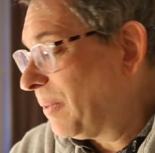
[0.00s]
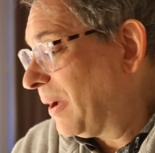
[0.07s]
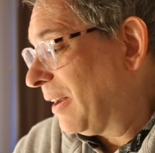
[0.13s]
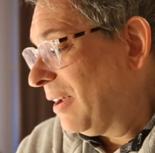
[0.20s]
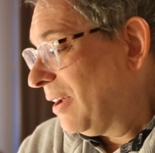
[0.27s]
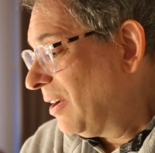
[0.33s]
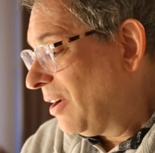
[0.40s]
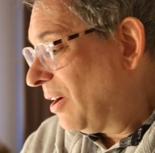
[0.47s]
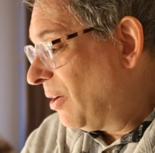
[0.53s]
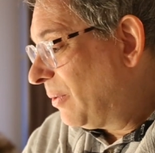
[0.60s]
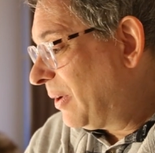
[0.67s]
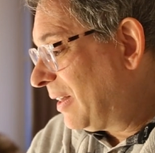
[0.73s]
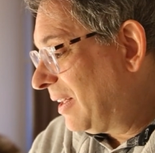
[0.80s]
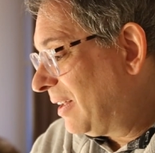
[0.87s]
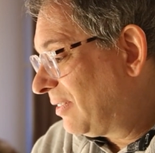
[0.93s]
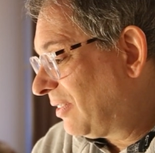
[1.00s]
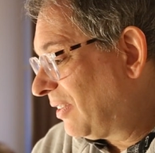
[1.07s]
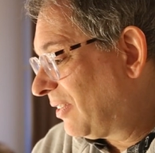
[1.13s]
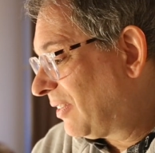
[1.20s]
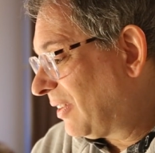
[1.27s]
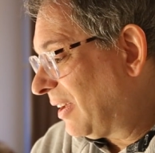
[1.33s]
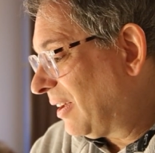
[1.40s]
but really it's
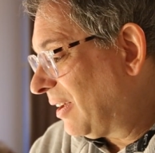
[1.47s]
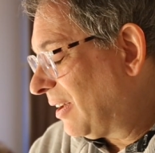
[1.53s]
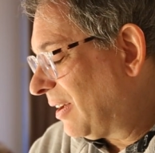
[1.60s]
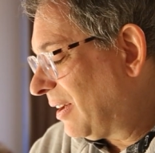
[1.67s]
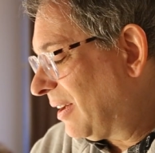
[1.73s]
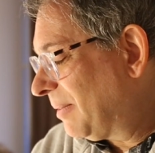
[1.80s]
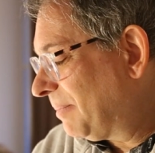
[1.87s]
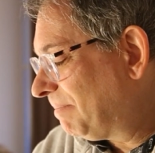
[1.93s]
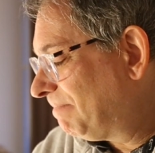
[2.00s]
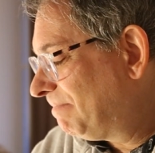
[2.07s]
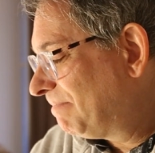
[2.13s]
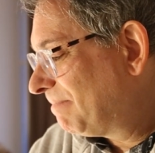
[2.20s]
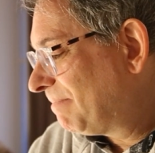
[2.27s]
just a